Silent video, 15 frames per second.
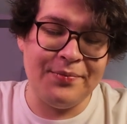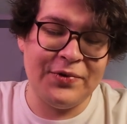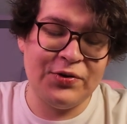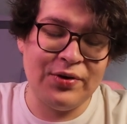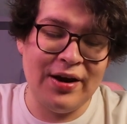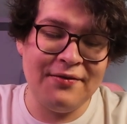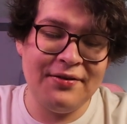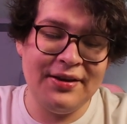
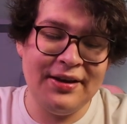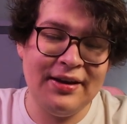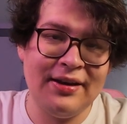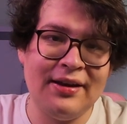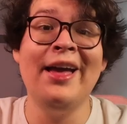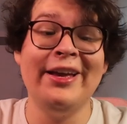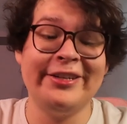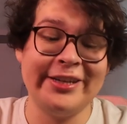
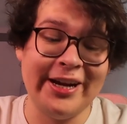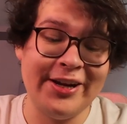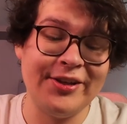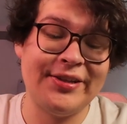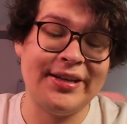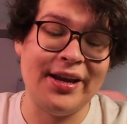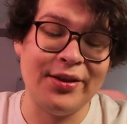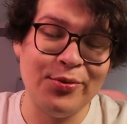Traveling, shout out
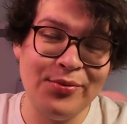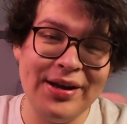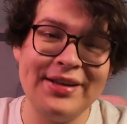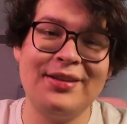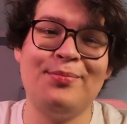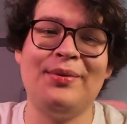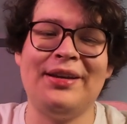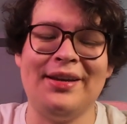
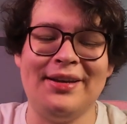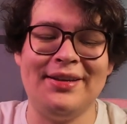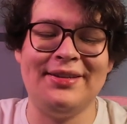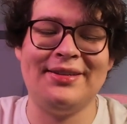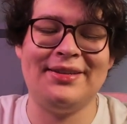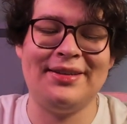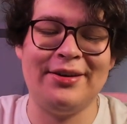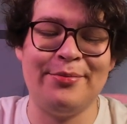Southwest
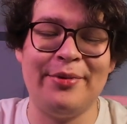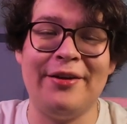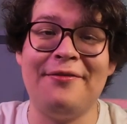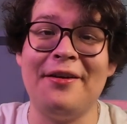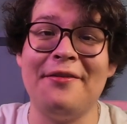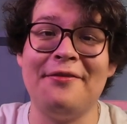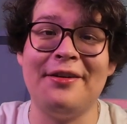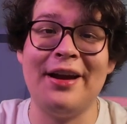because they're my
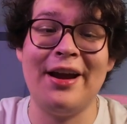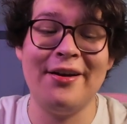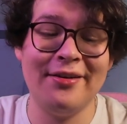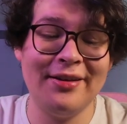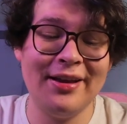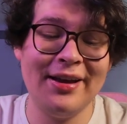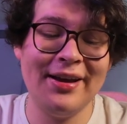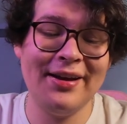favorite
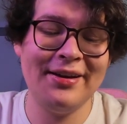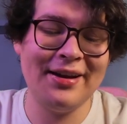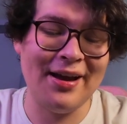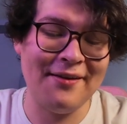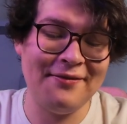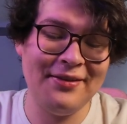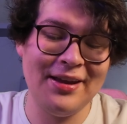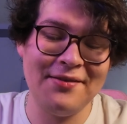airline.
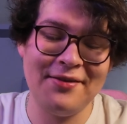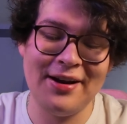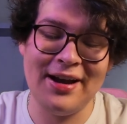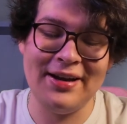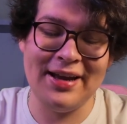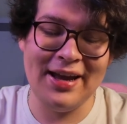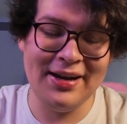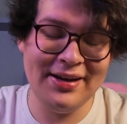I've never
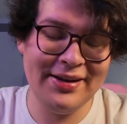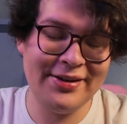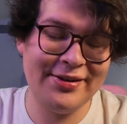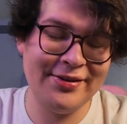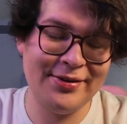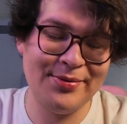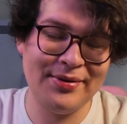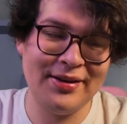had any
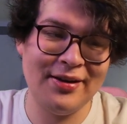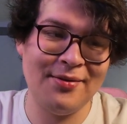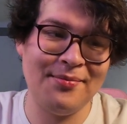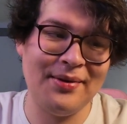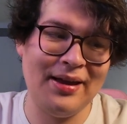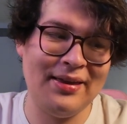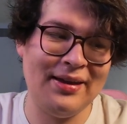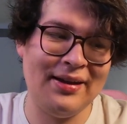issues with
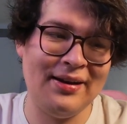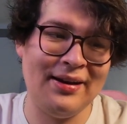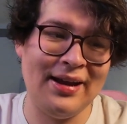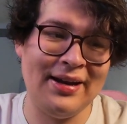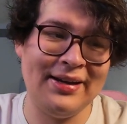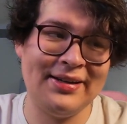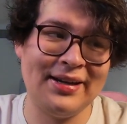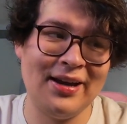them, and then
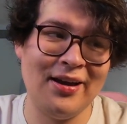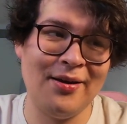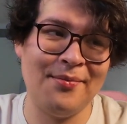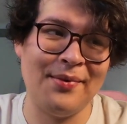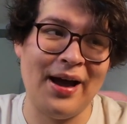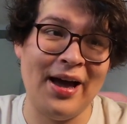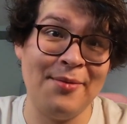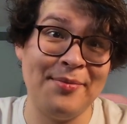
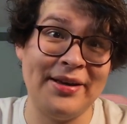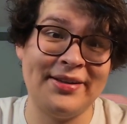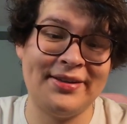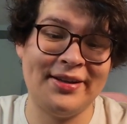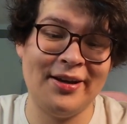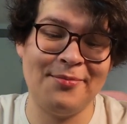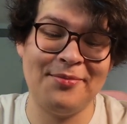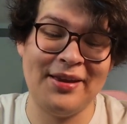anytime I
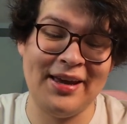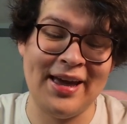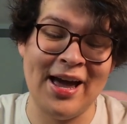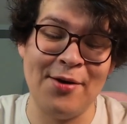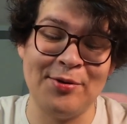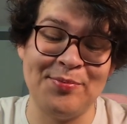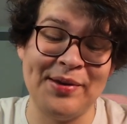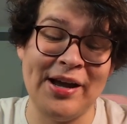messed up, they
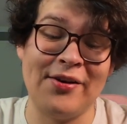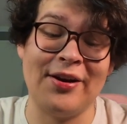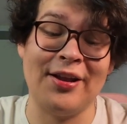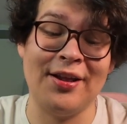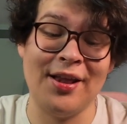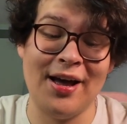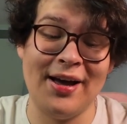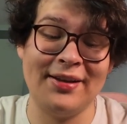helped me out a
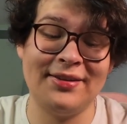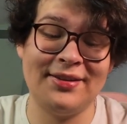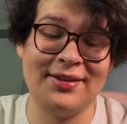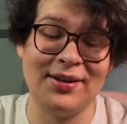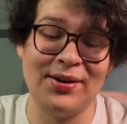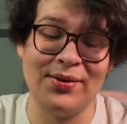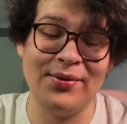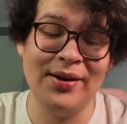lot,
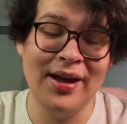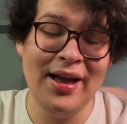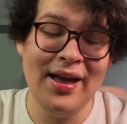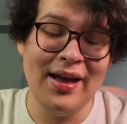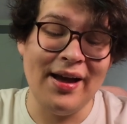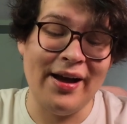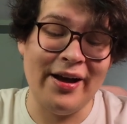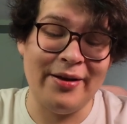so
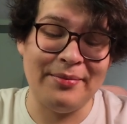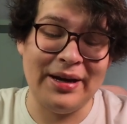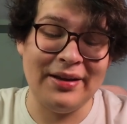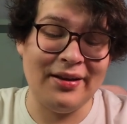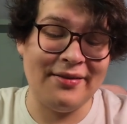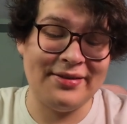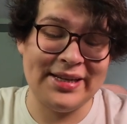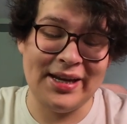I
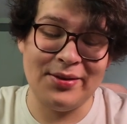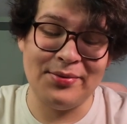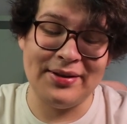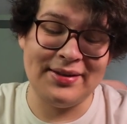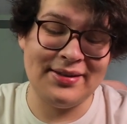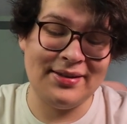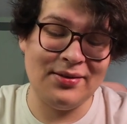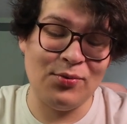love
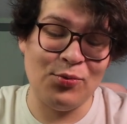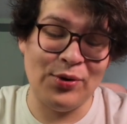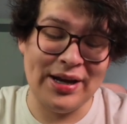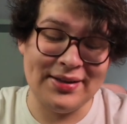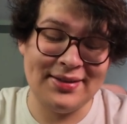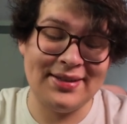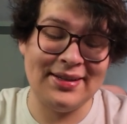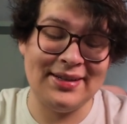
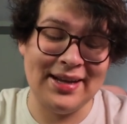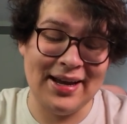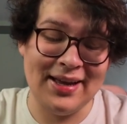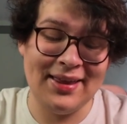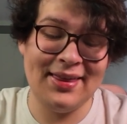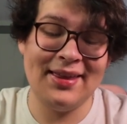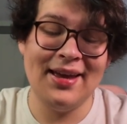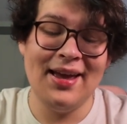Southwest to
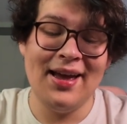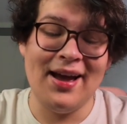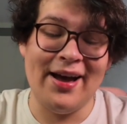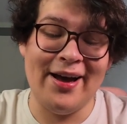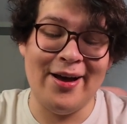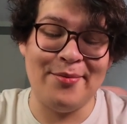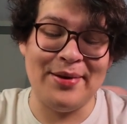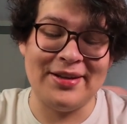death.
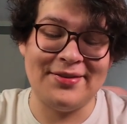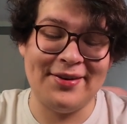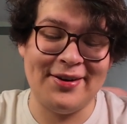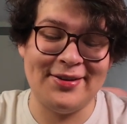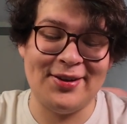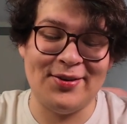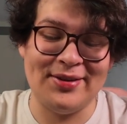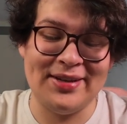As far
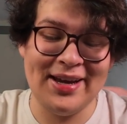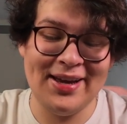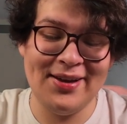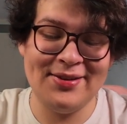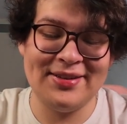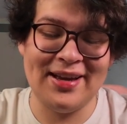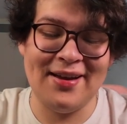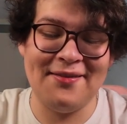as
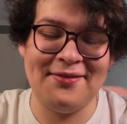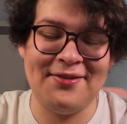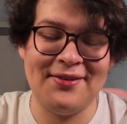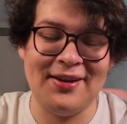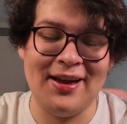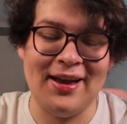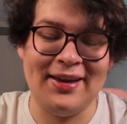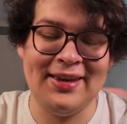hotels,
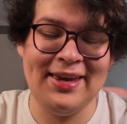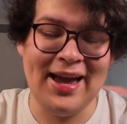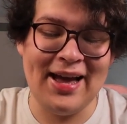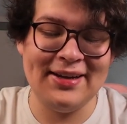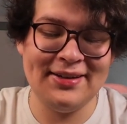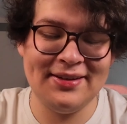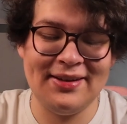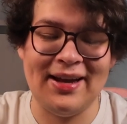I
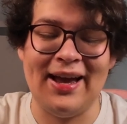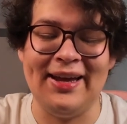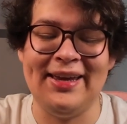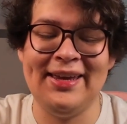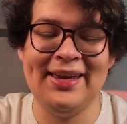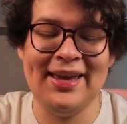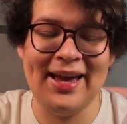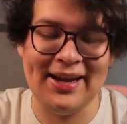
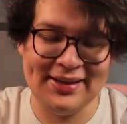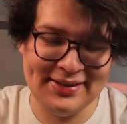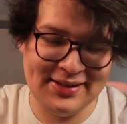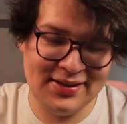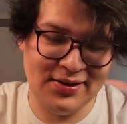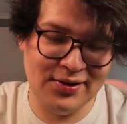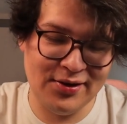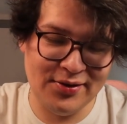have
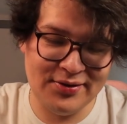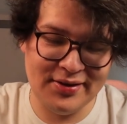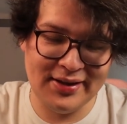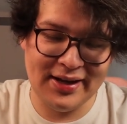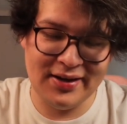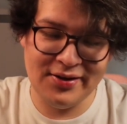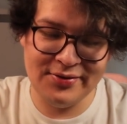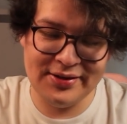to go to
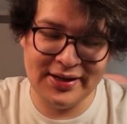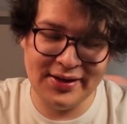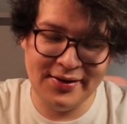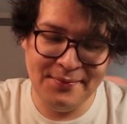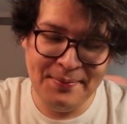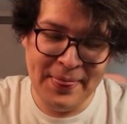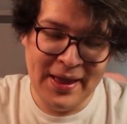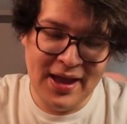that hotel.
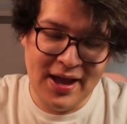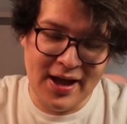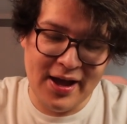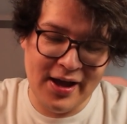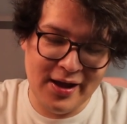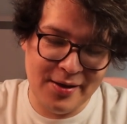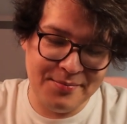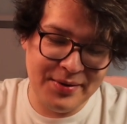
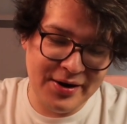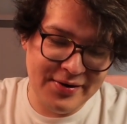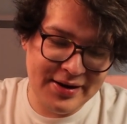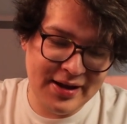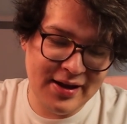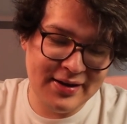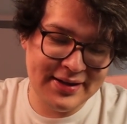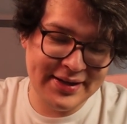
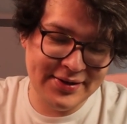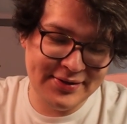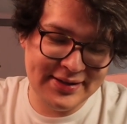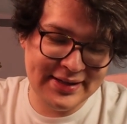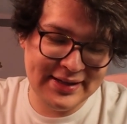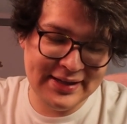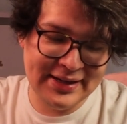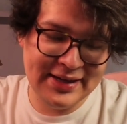Marriott,
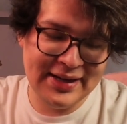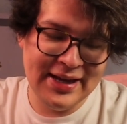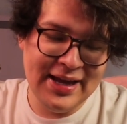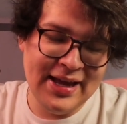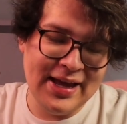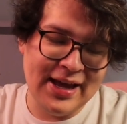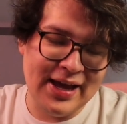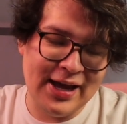Hilton,
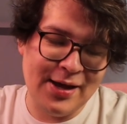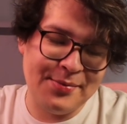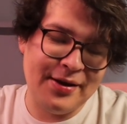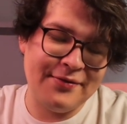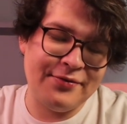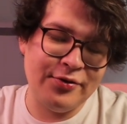I have